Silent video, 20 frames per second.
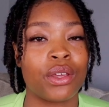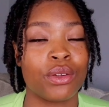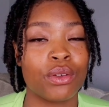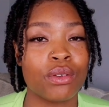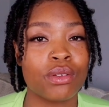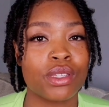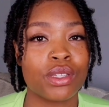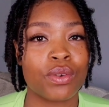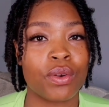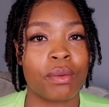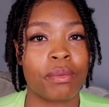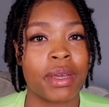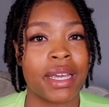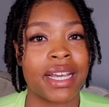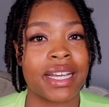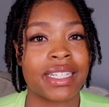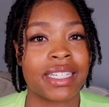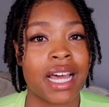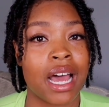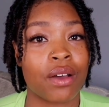used to it
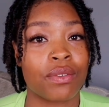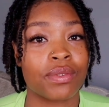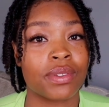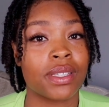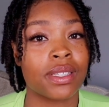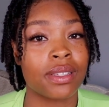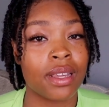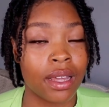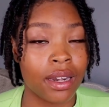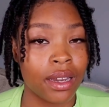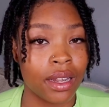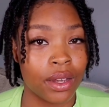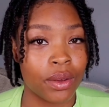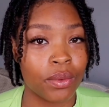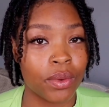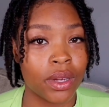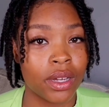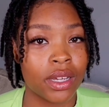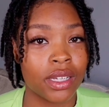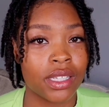because how skinny it
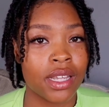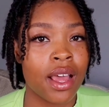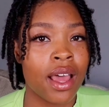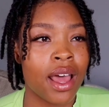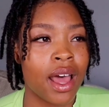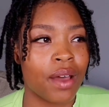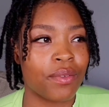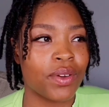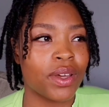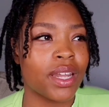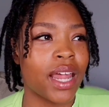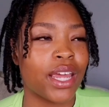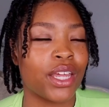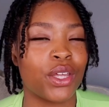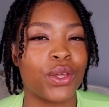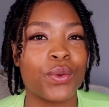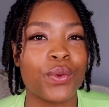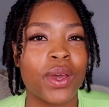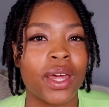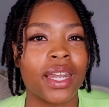was. I felt
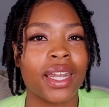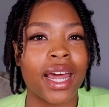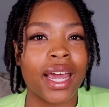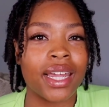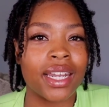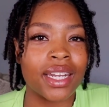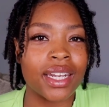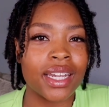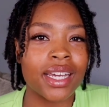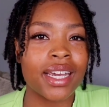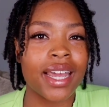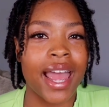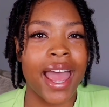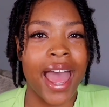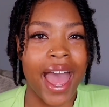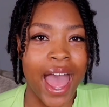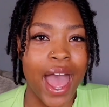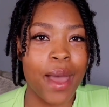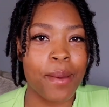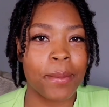like you could like look
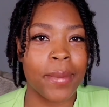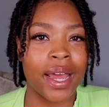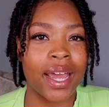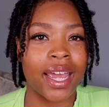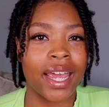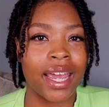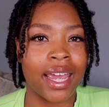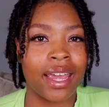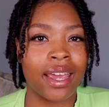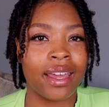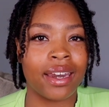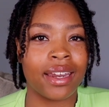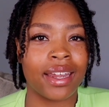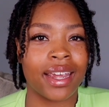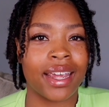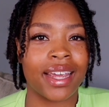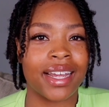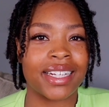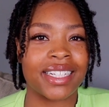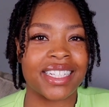at my head and